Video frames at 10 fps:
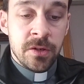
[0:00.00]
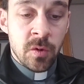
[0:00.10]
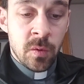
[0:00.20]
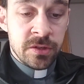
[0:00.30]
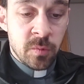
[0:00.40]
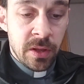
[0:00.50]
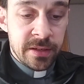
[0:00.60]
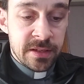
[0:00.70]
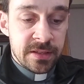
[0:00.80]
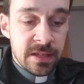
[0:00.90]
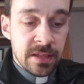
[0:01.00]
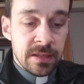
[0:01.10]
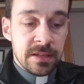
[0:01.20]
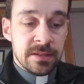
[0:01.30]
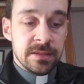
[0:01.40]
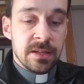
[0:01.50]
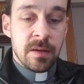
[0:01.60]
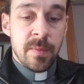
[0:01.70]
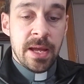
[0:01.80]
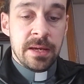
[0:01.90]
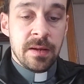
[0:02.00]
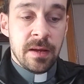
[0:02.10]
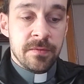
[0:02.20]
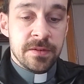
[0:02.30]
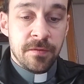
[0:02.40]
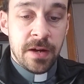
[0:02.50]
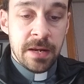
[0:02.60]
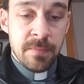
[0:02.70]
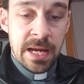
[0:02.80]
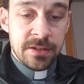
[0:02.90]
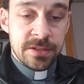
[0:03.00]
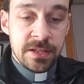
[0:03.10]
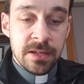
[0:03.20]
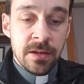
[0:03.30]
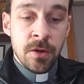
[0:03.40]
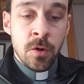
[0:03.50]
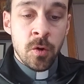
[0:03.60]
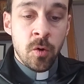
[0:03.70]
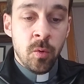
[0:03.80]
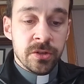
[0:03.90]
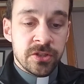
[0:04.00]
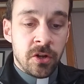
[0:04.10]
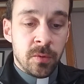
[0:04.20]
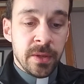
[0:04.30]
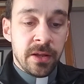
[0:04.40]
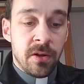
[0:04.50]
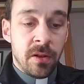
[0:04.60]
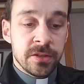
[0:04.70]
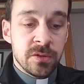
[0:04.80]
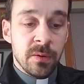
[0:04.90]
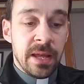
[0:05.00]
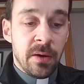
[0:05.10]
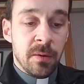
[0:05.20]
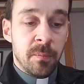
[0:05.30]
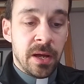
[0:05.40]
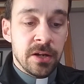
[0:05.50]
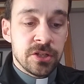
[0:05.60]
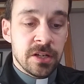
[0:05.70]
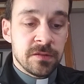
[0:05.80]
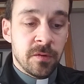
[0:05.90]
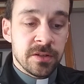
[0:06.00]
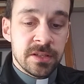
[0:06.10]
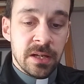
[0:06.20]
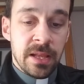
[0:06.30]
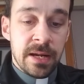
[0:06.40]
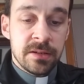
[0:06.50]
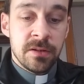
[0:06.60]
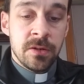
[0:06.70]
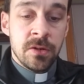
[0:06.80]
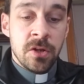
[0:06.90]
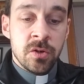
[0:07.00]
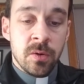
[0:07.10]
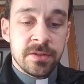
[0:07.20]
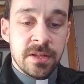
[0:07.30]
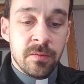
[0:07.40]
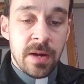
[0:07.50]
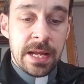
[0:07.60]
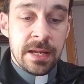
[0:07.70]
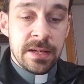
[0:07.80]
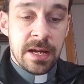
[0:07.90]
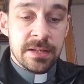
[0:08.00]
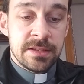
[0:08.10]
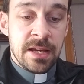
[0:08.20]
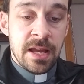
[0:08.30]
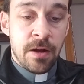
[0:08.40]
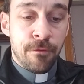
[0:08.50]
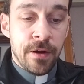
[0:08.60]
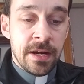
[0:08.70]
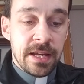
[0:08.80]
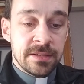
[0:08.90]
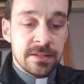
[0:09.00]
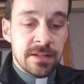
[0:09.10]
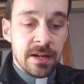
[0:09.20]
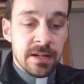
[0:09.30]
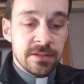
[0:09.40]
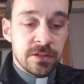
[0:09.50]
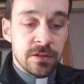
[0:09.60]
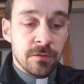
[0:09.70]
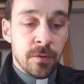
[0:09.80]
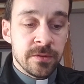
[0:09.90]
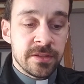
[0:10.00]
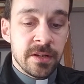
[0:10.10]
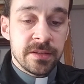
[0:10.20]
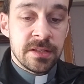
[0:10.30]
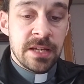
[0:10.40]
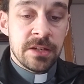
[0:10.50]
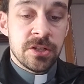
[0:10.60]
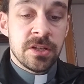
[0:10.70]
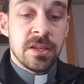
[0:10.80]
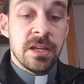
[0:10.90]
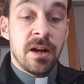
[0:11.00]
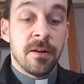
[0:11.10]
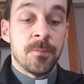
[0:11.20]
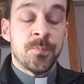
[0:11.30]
No one is willing to see that this is a command of divine majesty who will solemnly call us to account and punish us for its neglect. Nor is it recognized how very necessary it is to devote serious attention to the young.